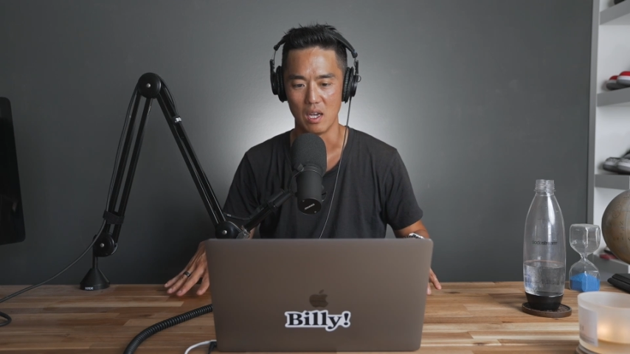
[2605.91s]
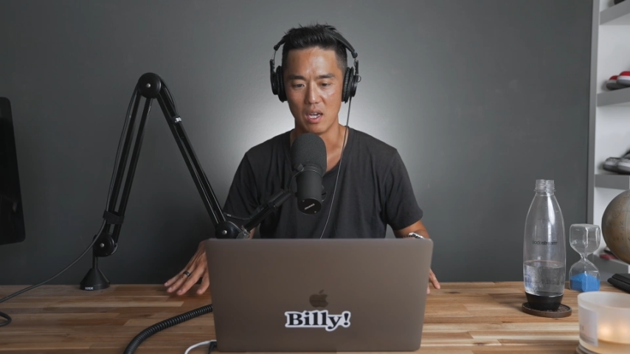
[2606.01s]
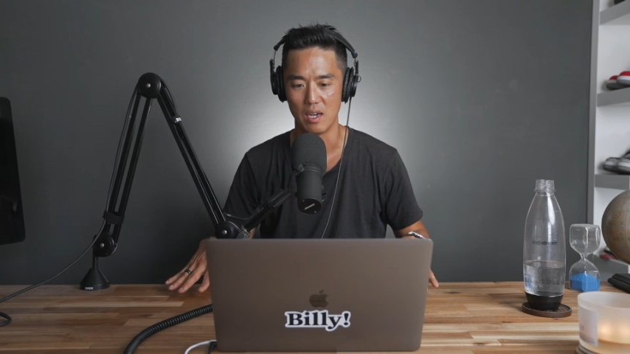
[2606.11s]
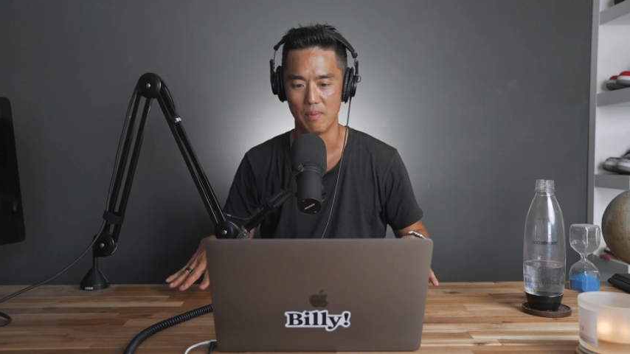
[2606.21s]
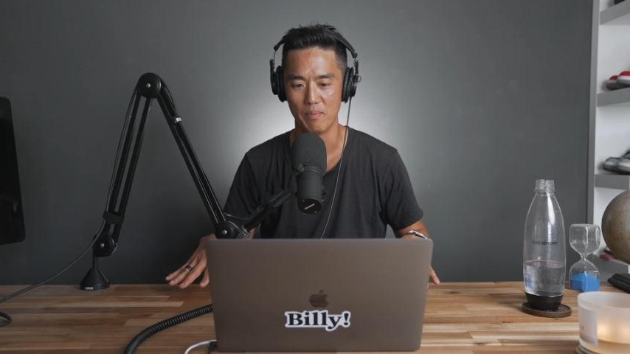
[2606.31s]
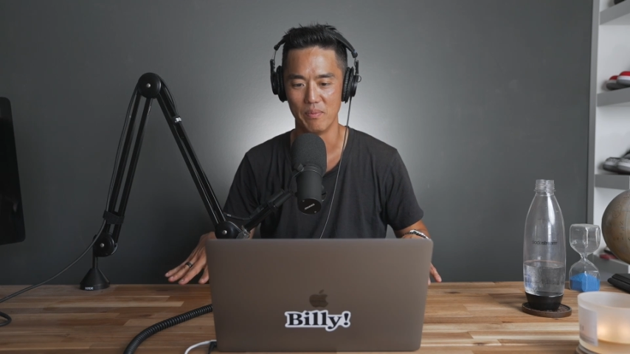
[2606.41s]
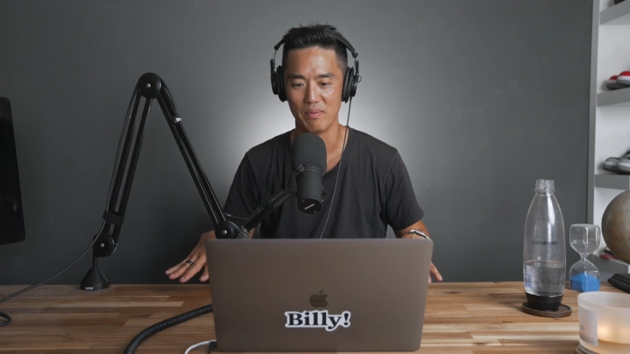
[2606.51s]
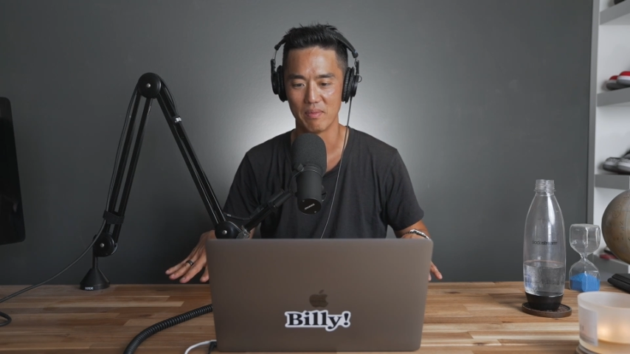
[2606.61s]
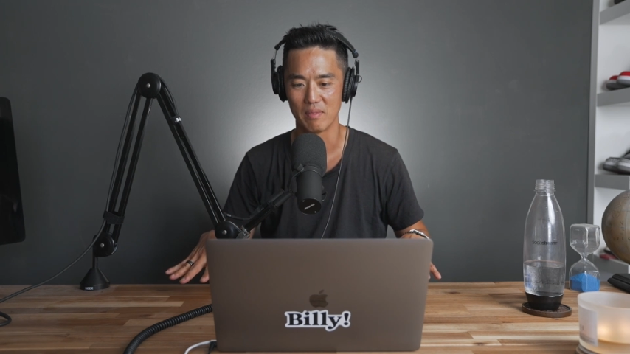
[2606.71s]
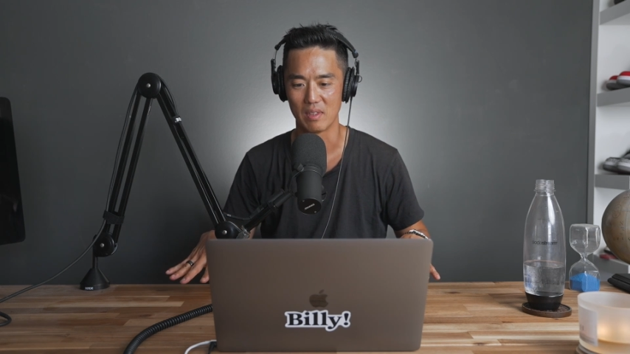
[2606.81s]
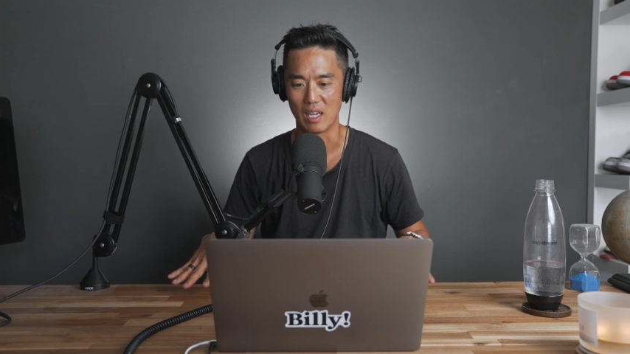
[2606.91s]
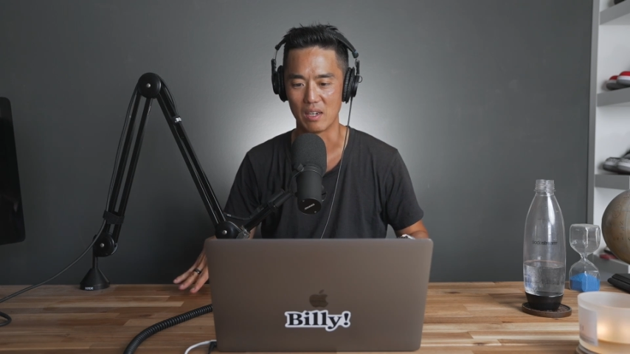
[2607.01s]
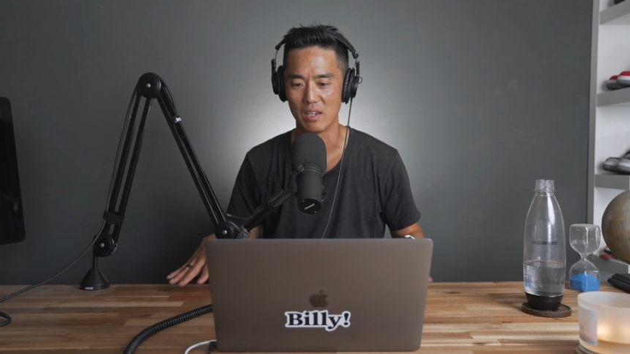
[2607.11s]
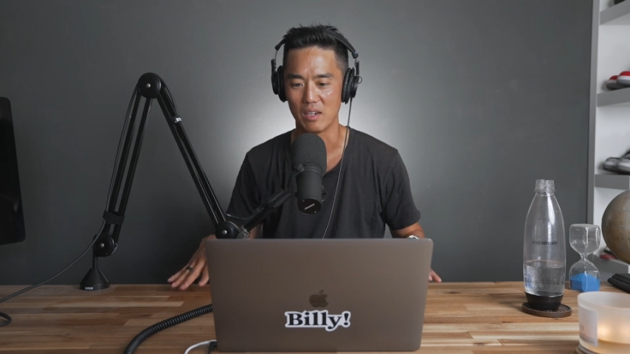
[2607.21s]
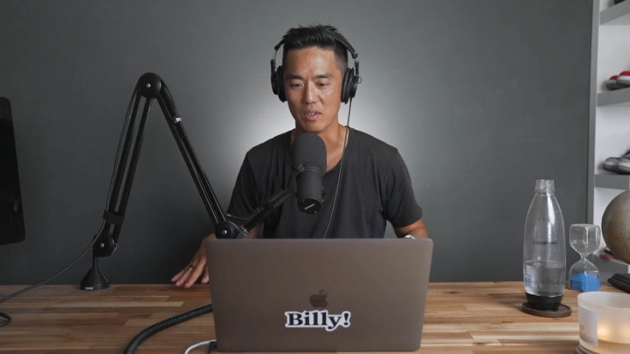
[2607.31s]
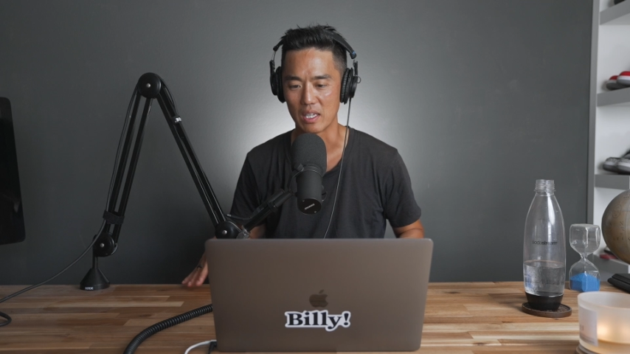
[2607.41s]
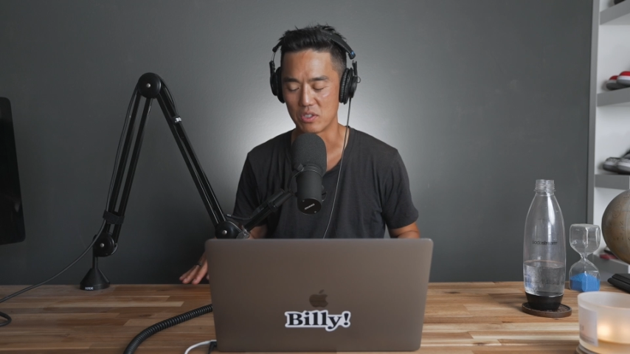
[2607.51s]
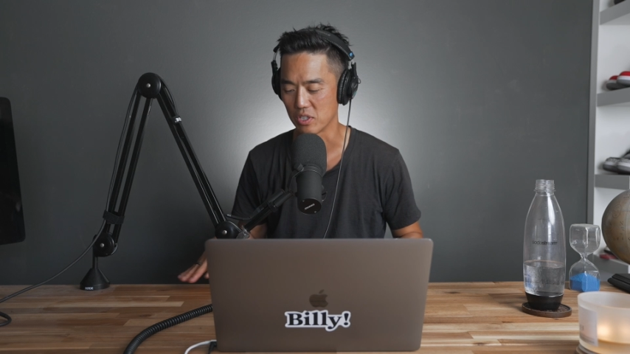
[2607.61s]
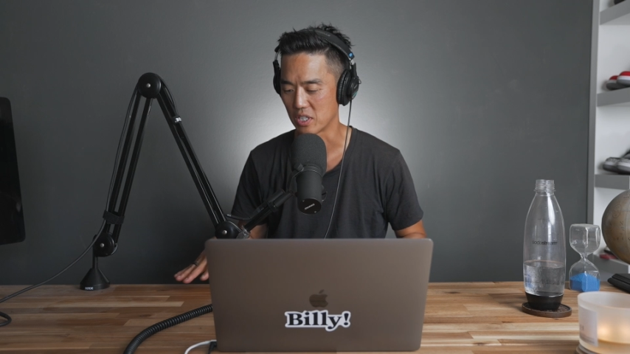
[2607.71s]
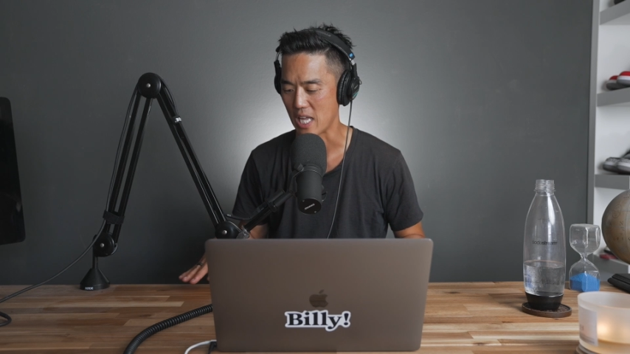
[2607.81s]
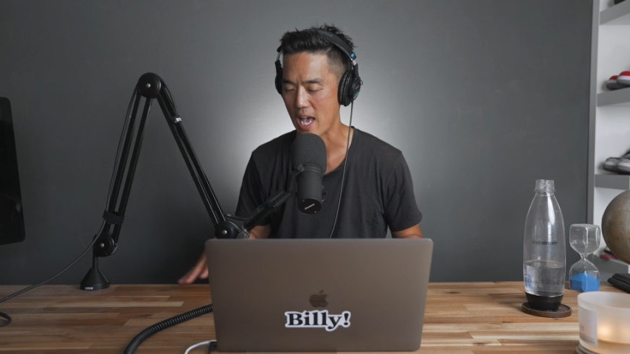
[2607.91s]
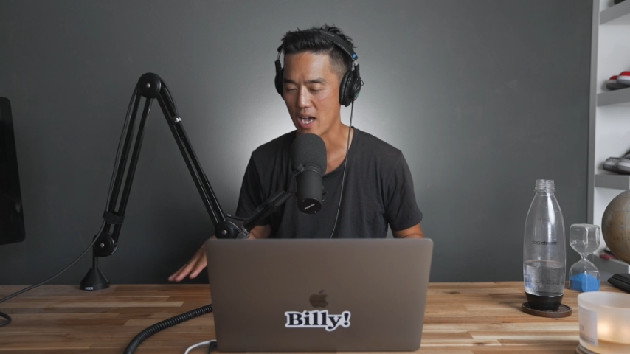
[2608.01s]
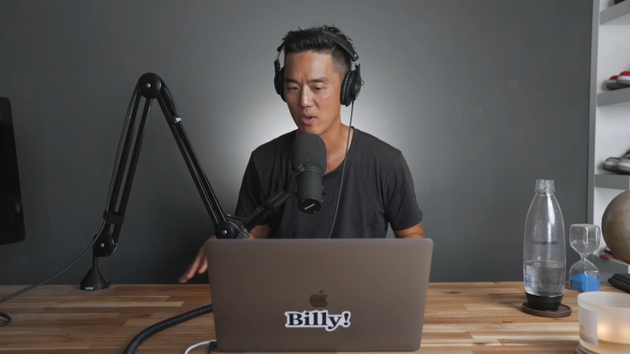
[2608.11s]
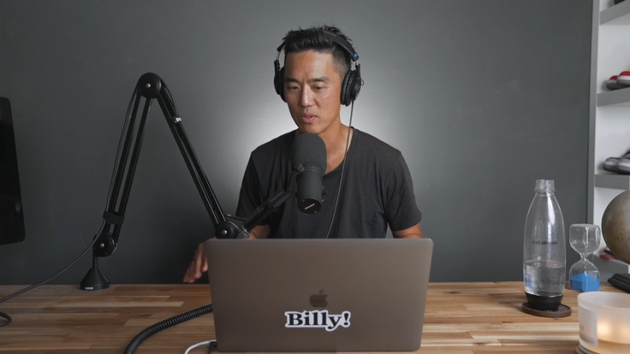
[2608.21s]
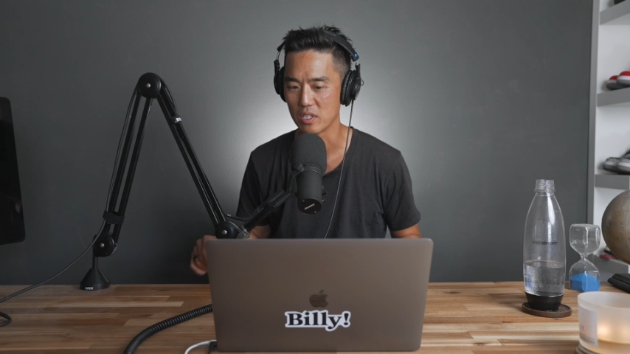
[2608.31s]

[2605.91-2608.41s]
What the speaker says: I don't know, like just how